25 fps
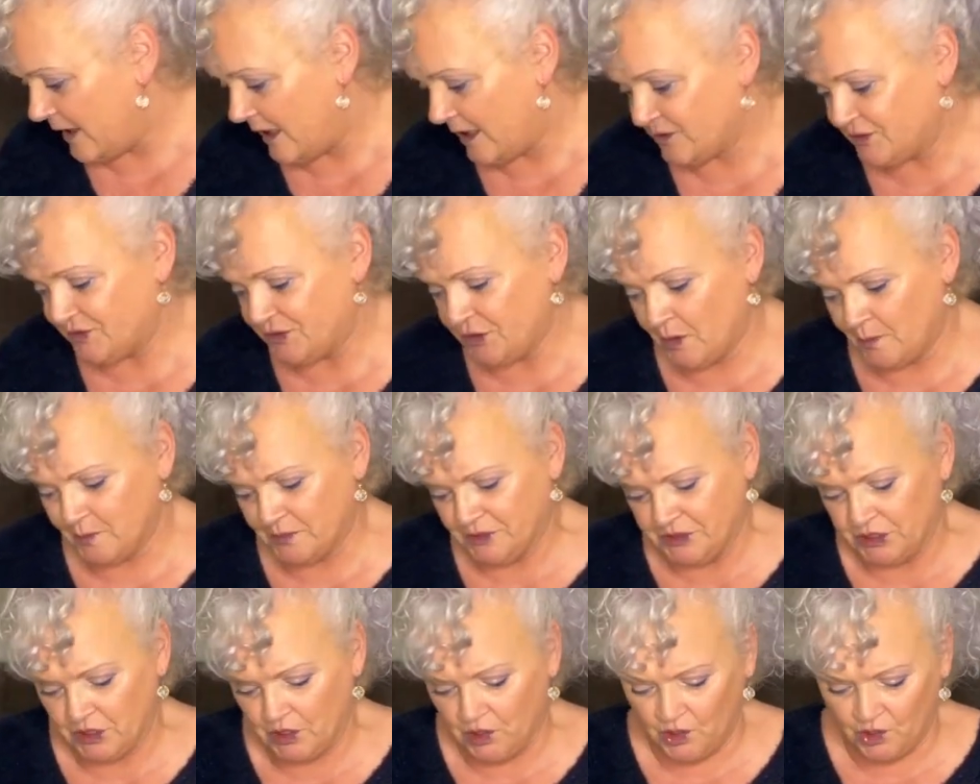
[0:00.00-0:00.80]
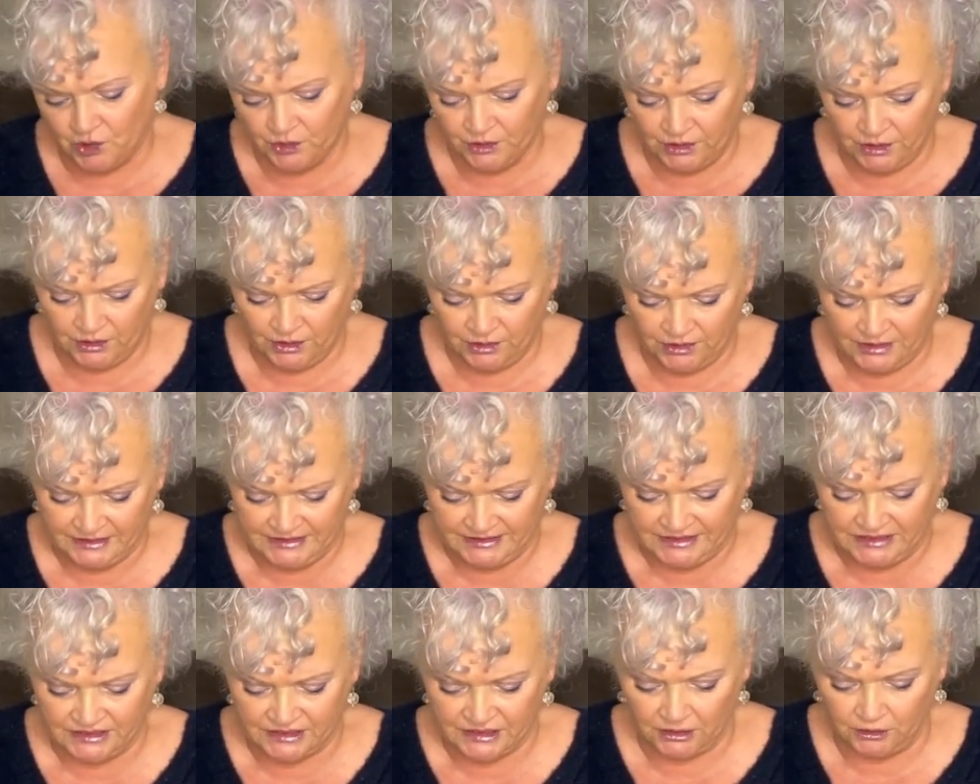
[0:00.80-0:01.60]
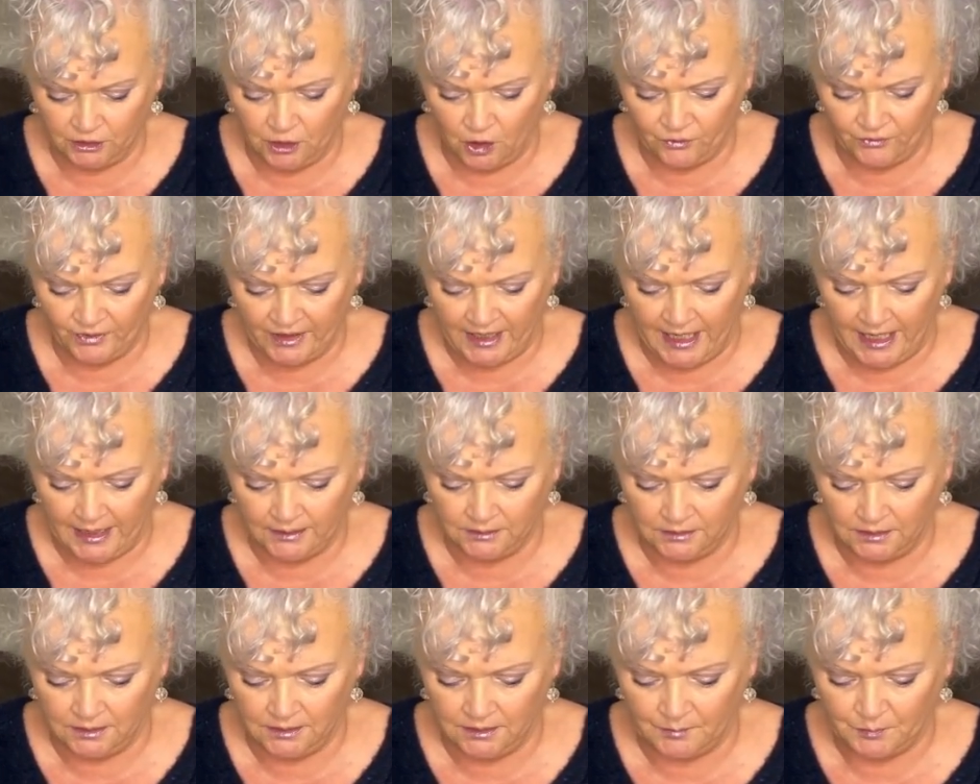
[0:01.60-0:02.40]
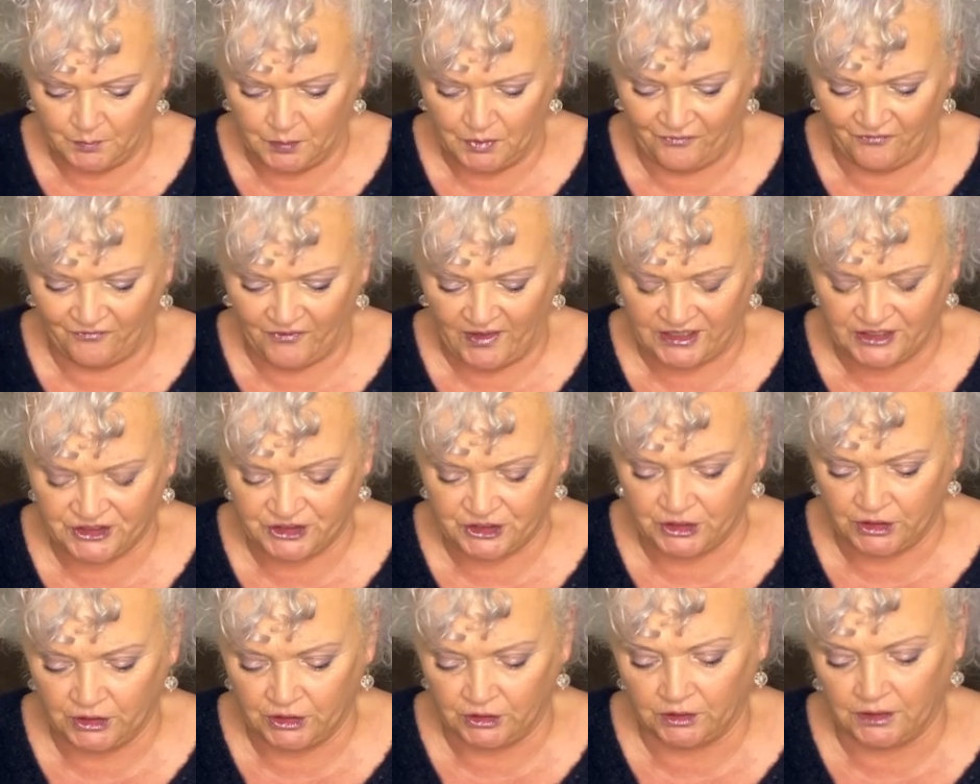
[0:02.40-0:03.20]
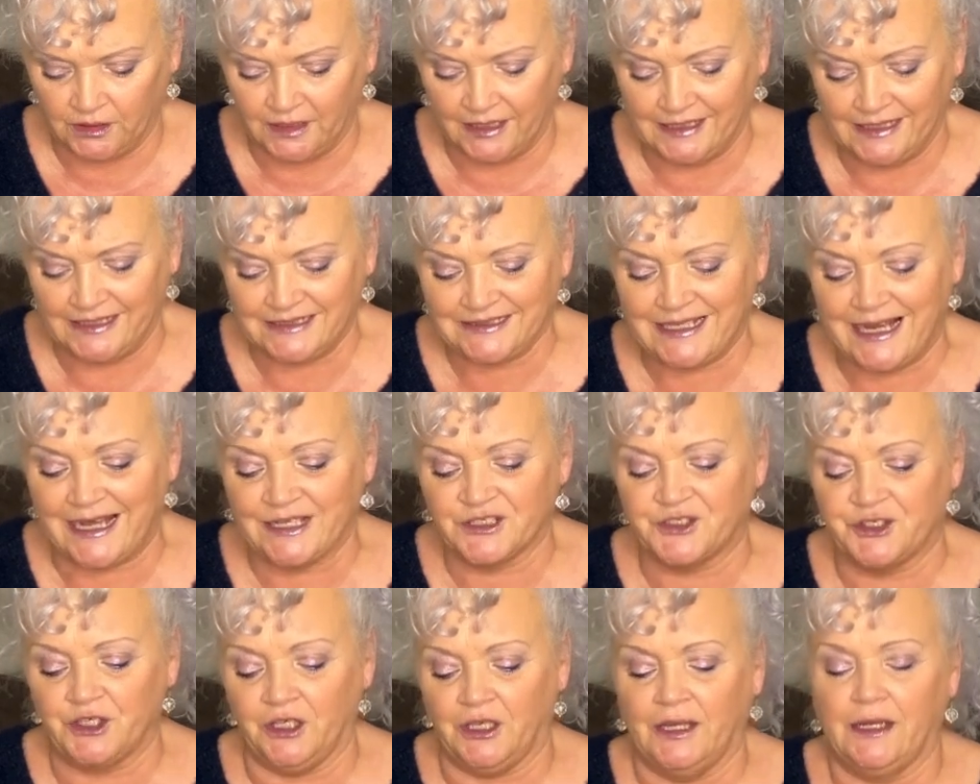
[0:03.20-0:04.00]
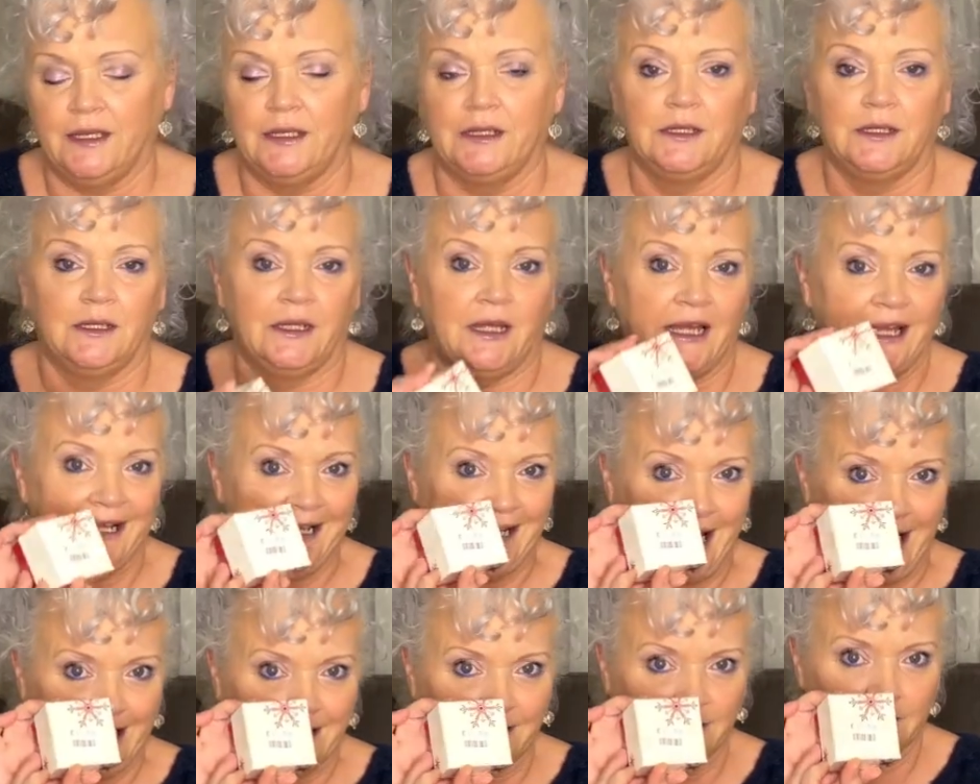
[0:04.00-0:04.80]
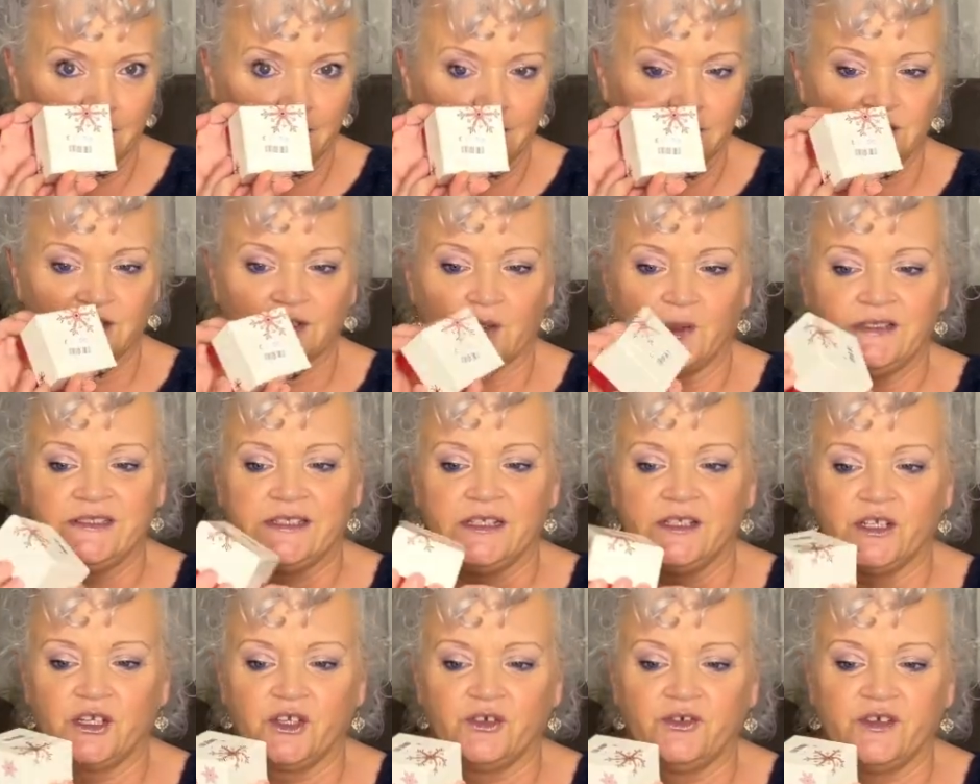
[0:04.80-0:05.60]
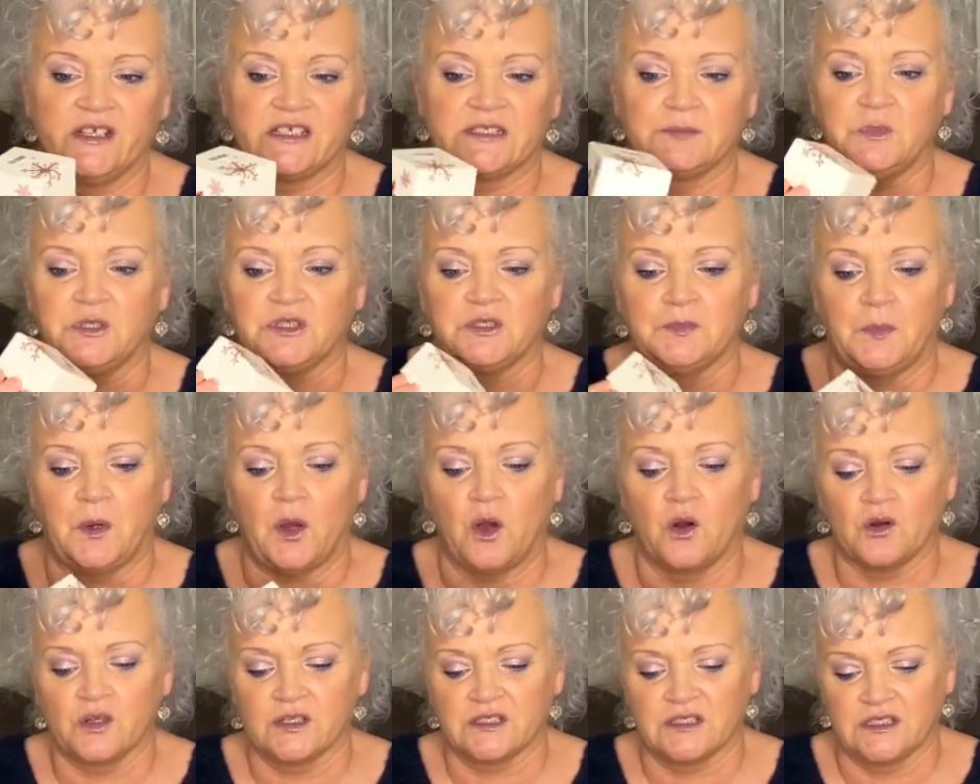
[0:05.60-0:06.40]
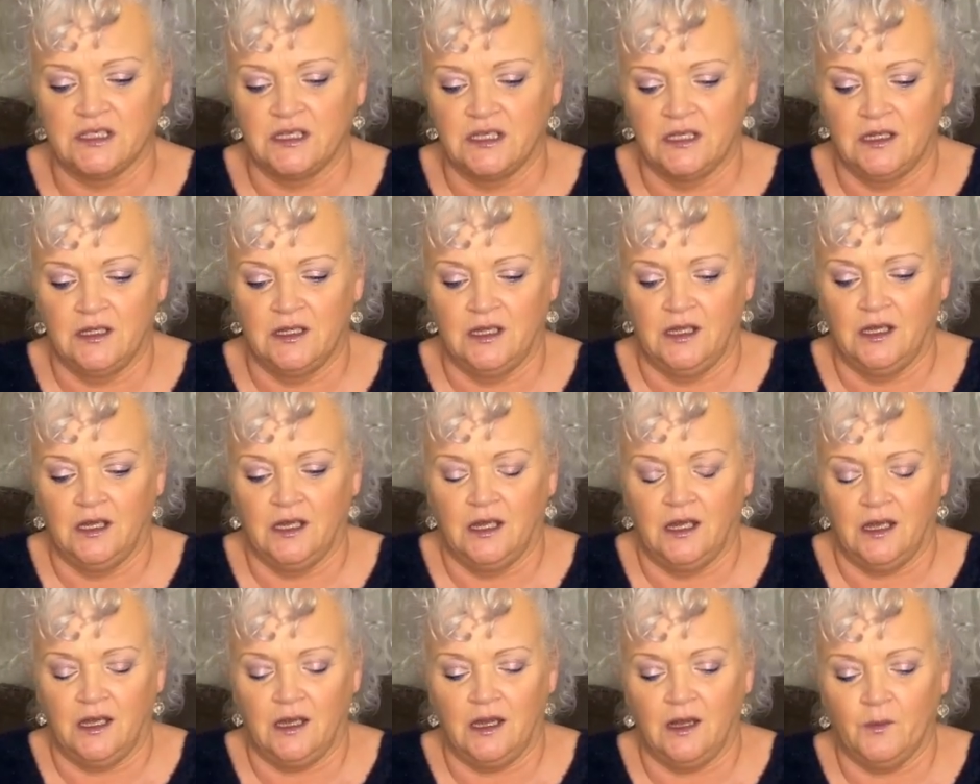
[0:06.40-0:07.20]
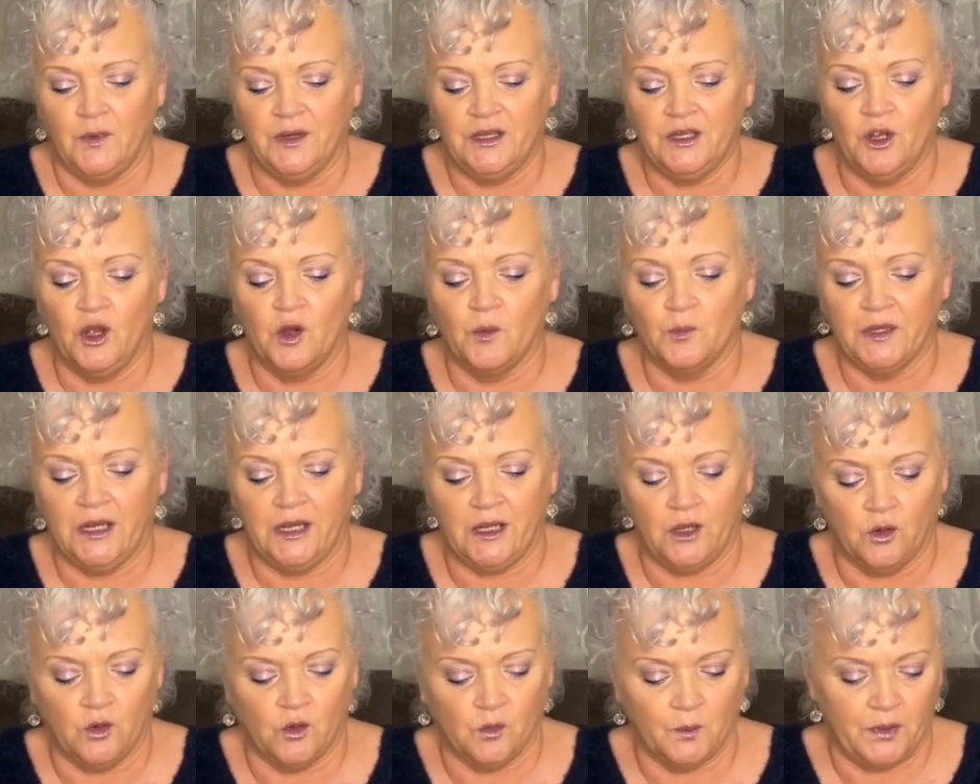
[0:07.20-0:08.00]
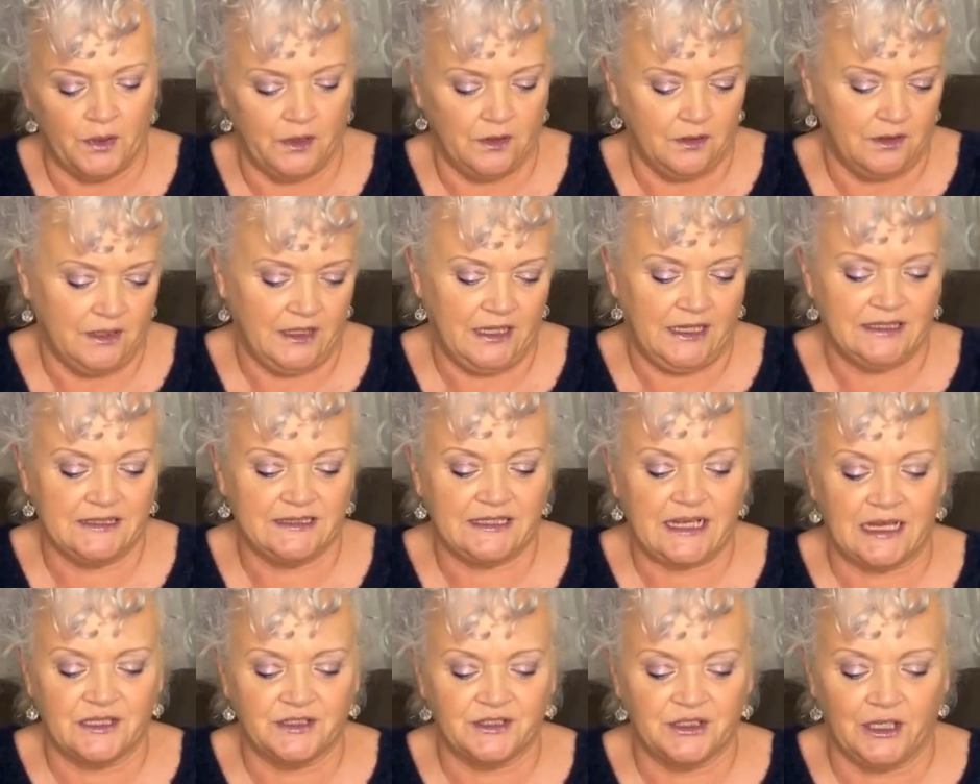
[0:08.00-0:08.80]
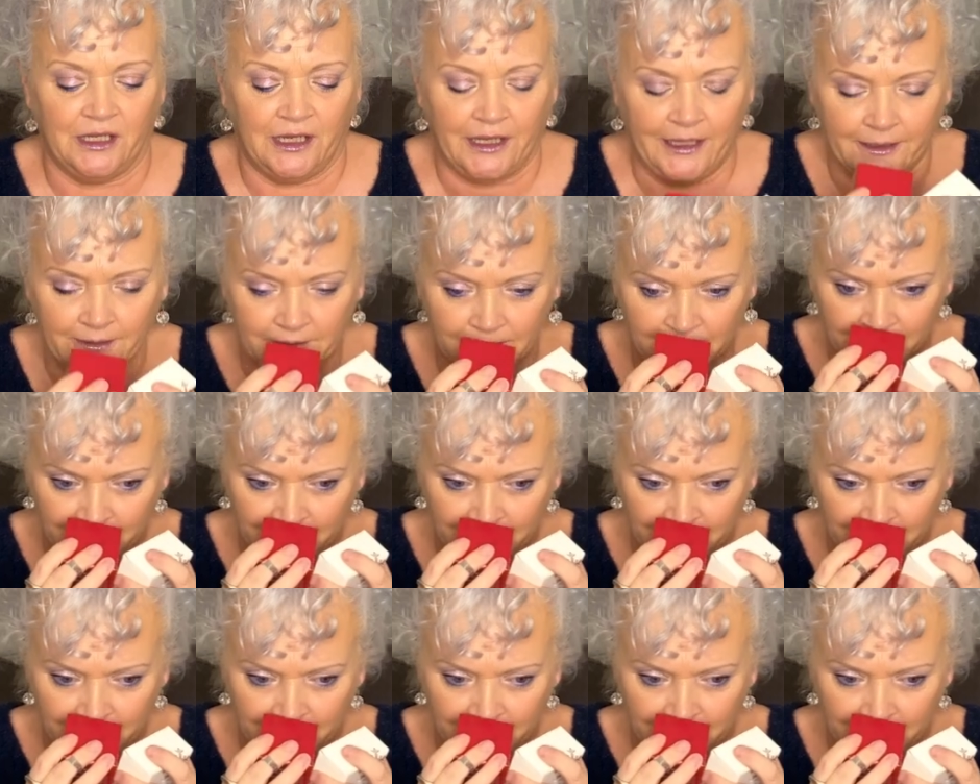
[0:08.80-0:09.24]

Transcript: I dropped on, this is a L'Oreal Professional, and it's actually a candle. So it's in a Christmas box, and when you open it up, it's actually